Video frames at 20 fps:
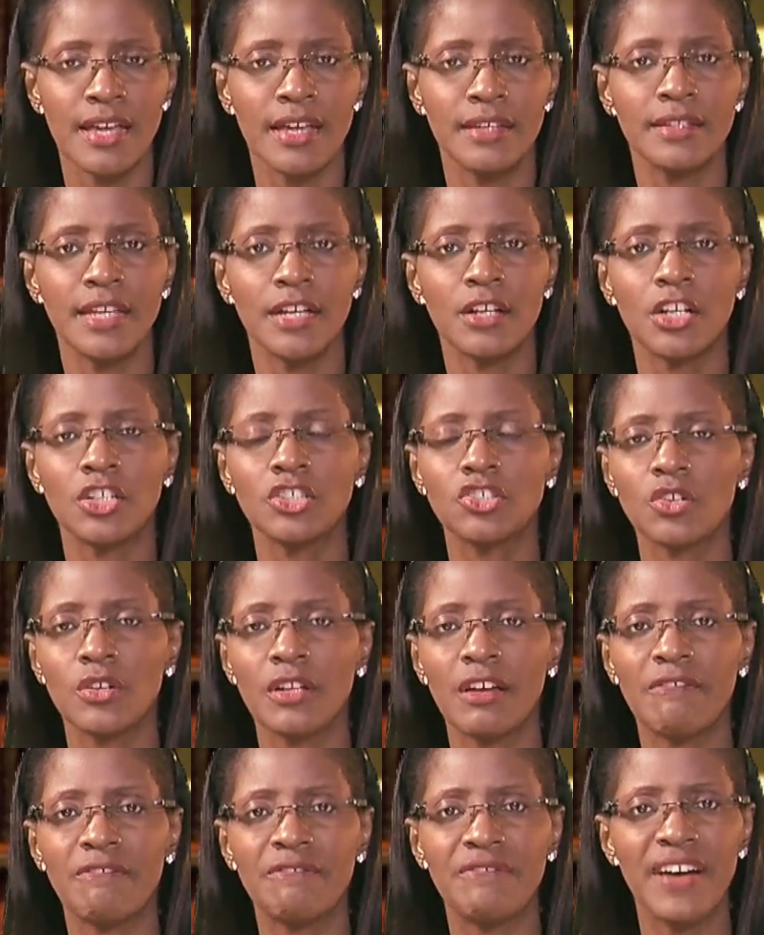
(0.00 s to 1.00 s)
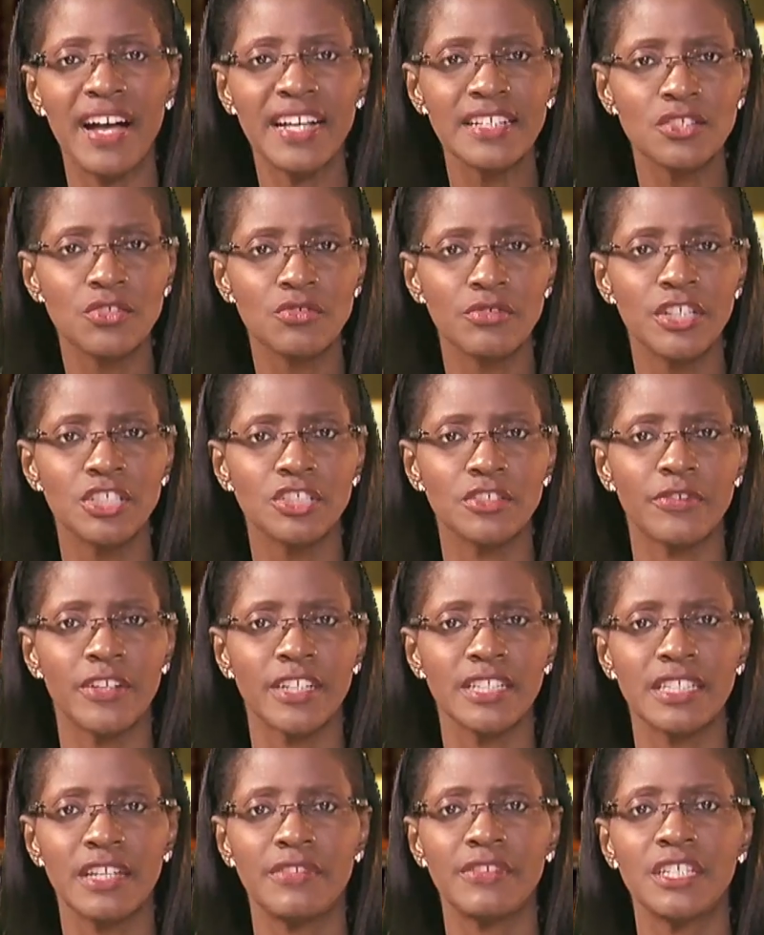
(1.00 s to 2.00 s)
They control a vast range of
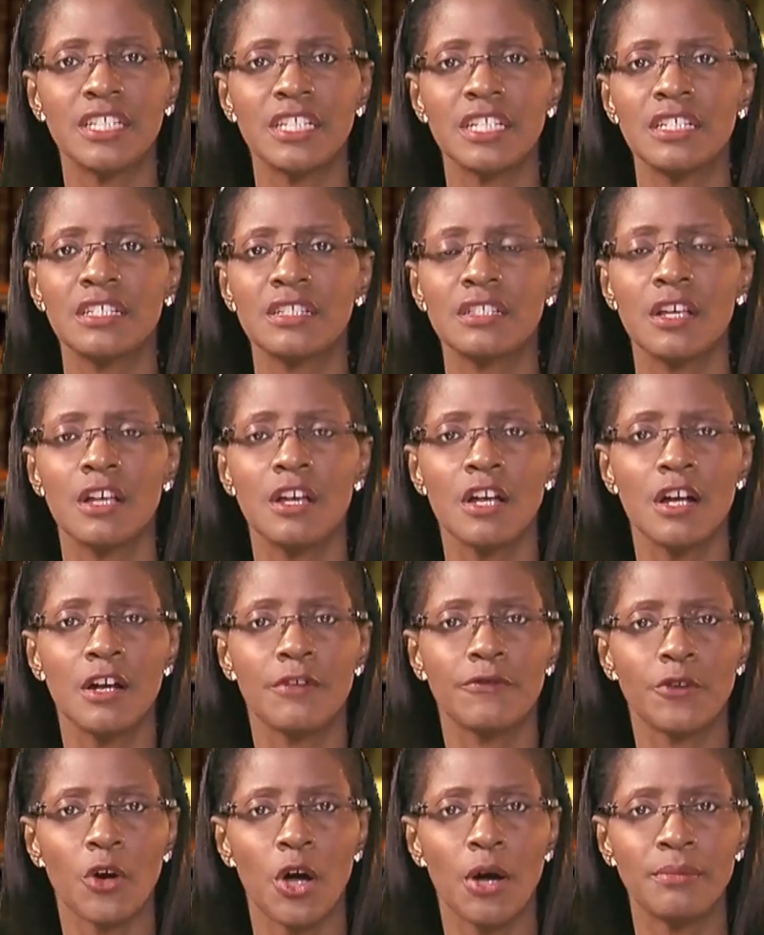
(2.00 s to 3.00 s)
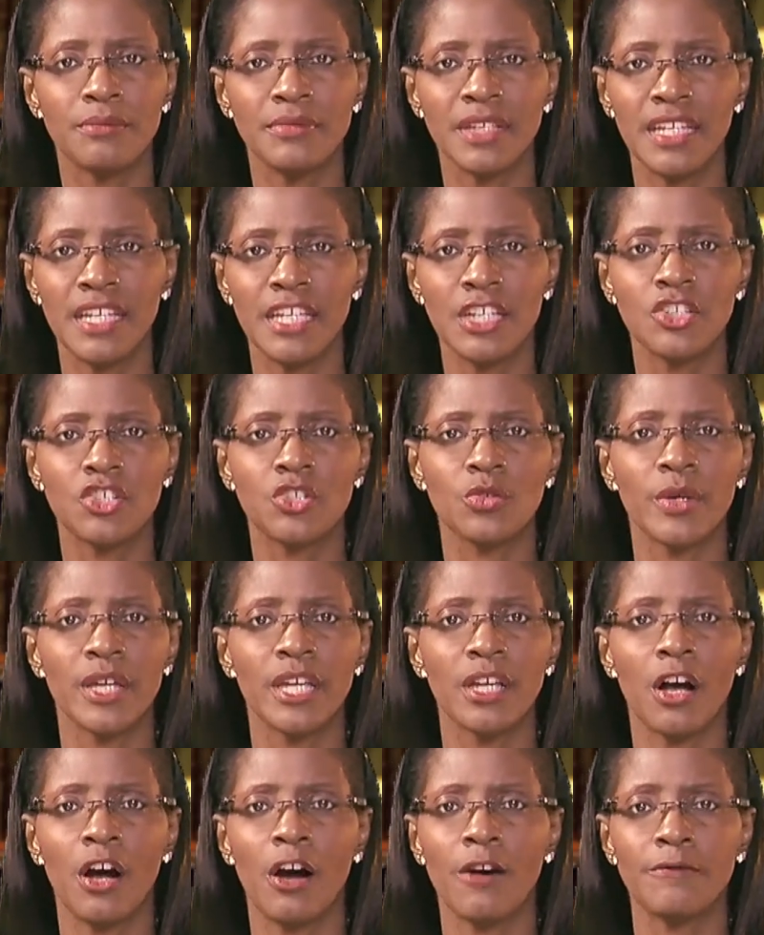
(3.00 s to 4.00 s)
activities, from the
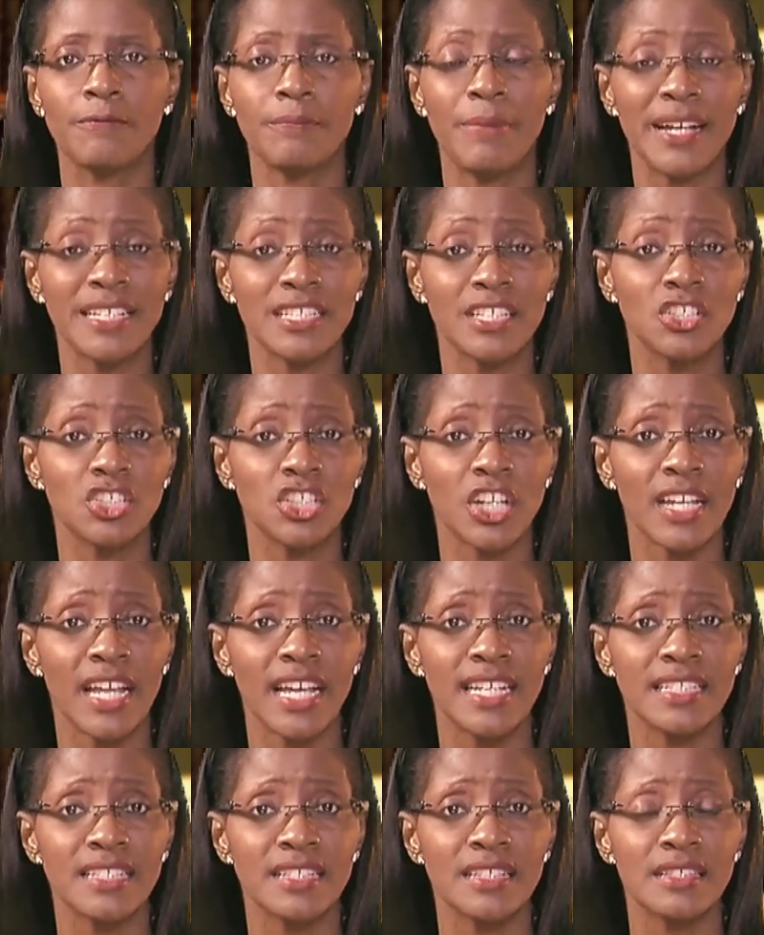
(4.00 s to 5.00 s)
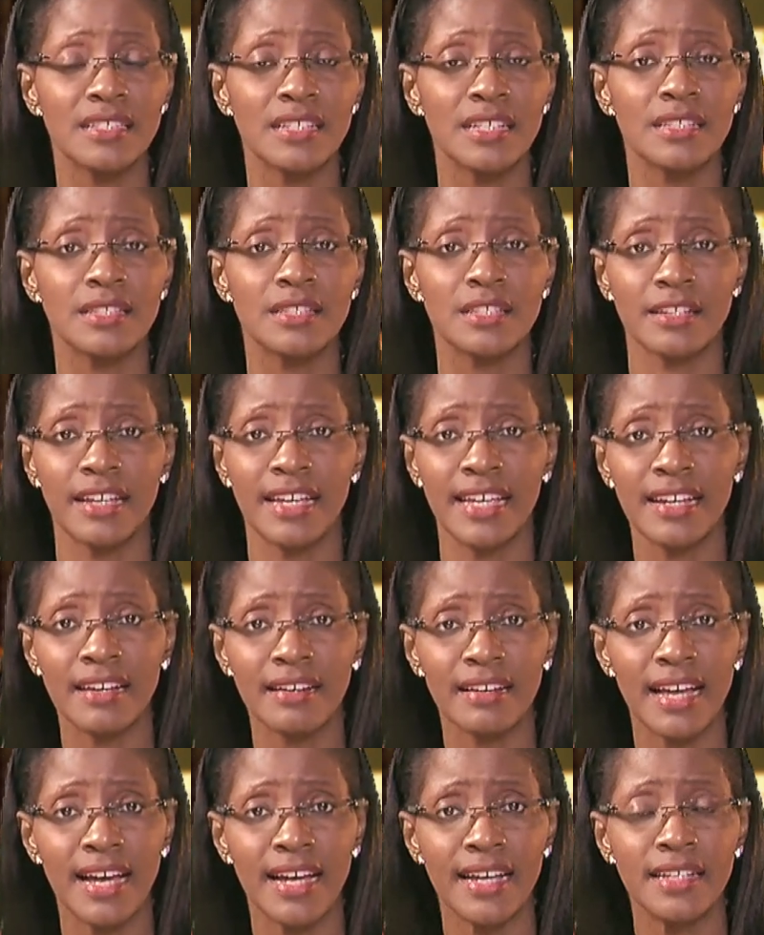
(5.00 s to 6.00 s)
issuing of passenger licenses to
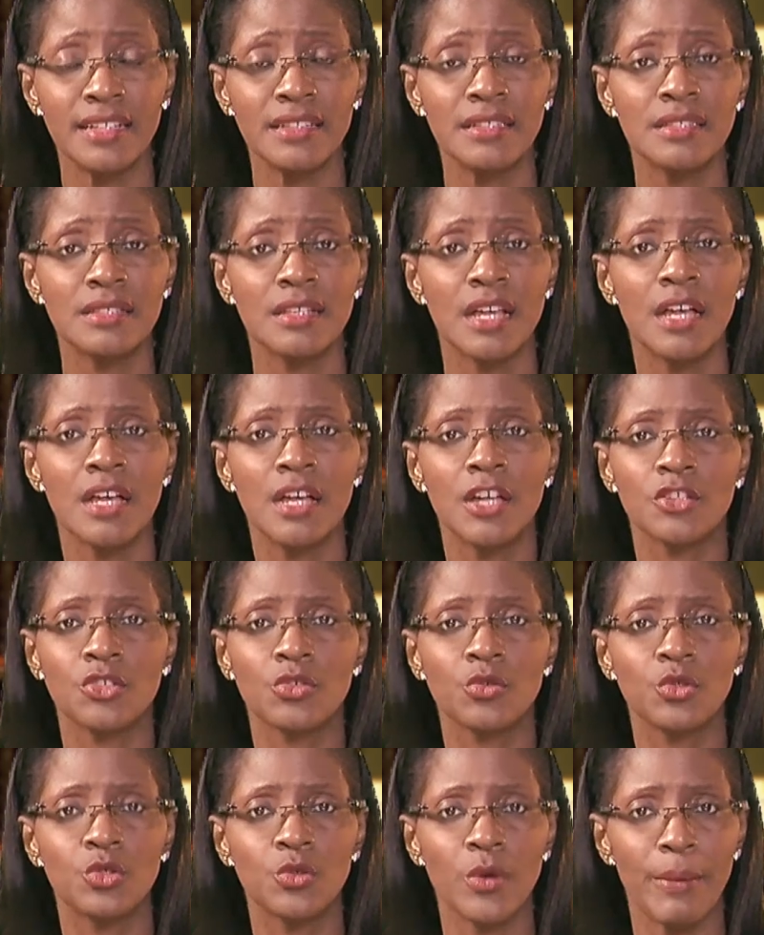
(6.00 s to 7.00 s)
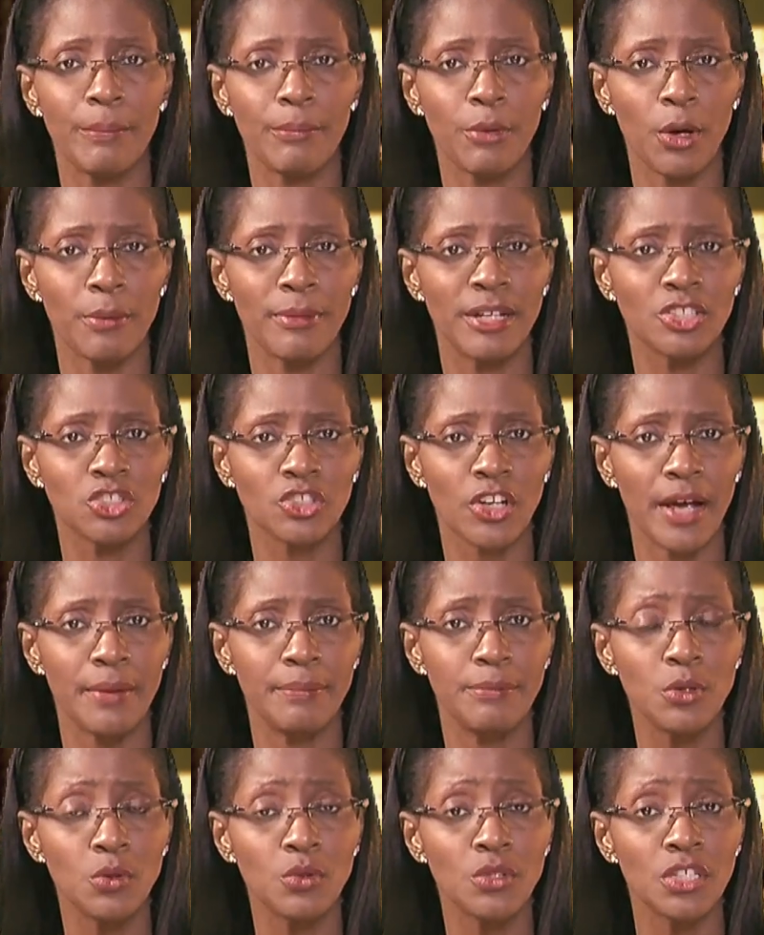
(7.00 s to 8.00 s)
airlines, through to employment
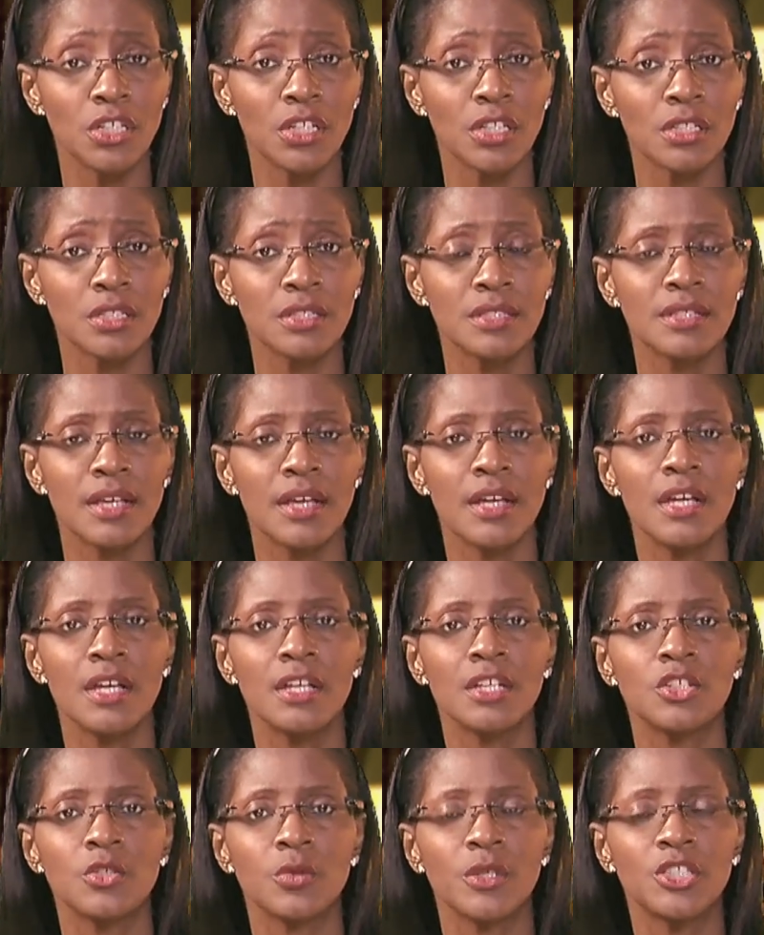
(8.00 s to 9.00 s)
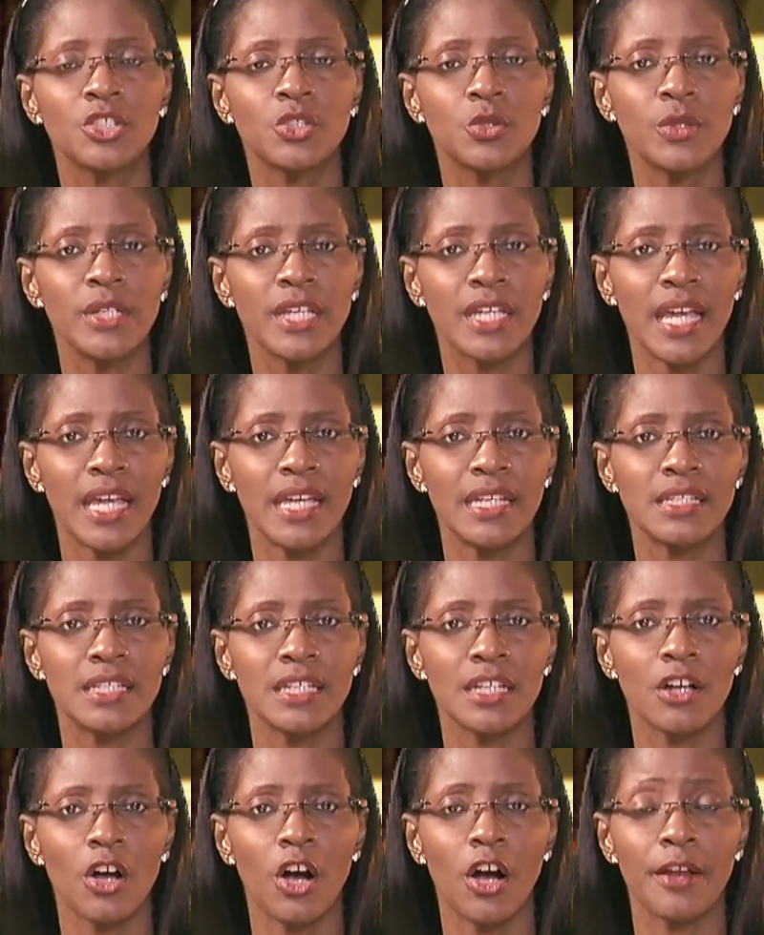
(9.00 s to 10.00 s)
tribunals, to
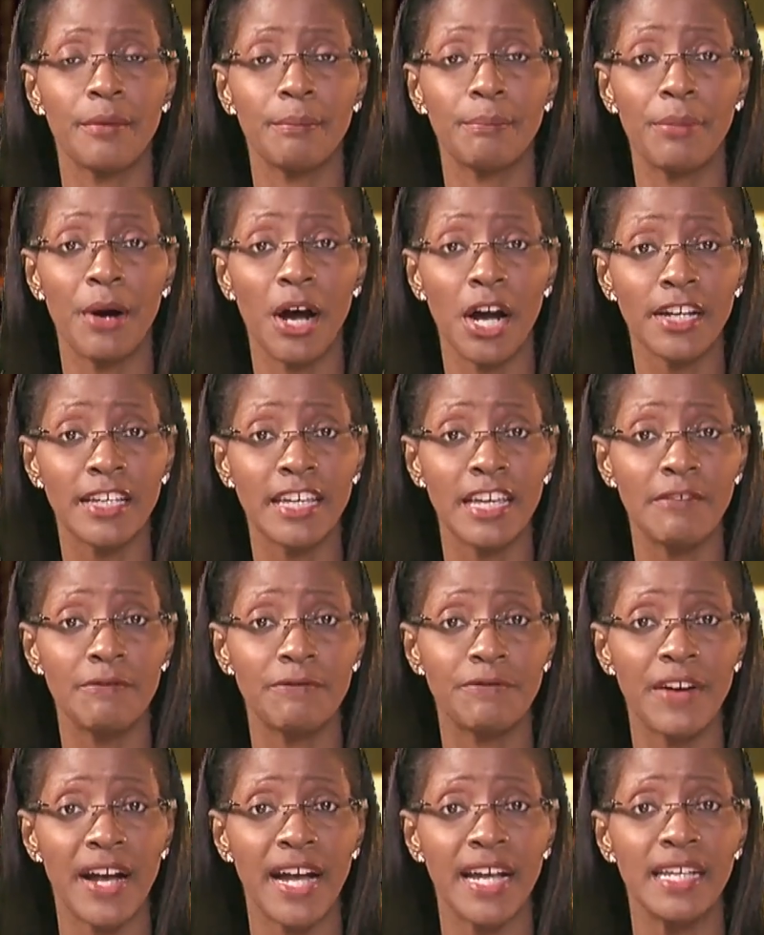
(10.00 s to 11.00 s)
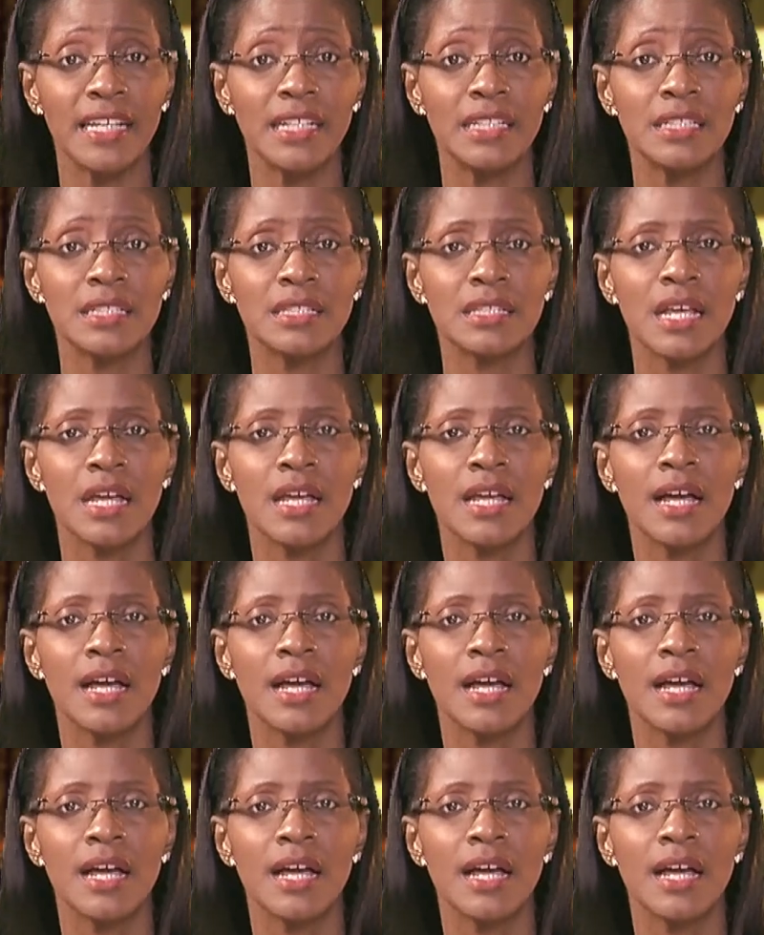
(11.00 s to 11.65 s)
adjudicating on parking fines,